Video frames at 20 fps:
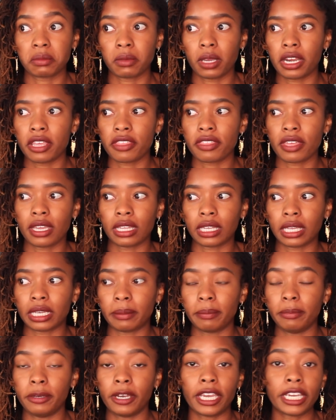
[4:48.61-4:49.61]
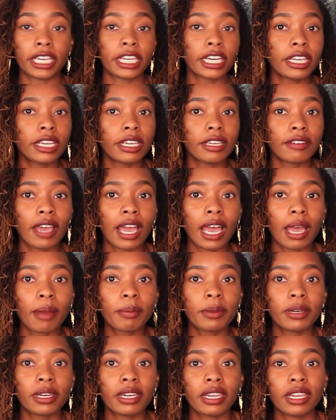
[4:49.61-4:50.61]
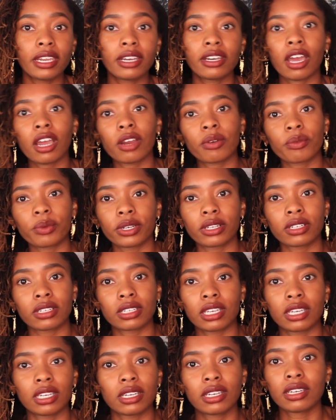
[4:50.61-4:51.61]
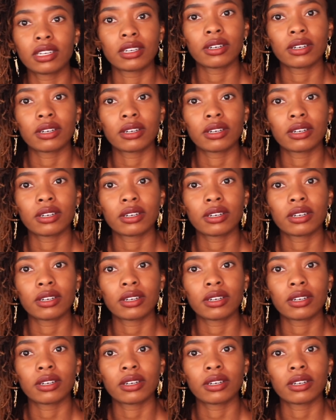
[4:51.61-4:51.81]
anything like negative happening, not really.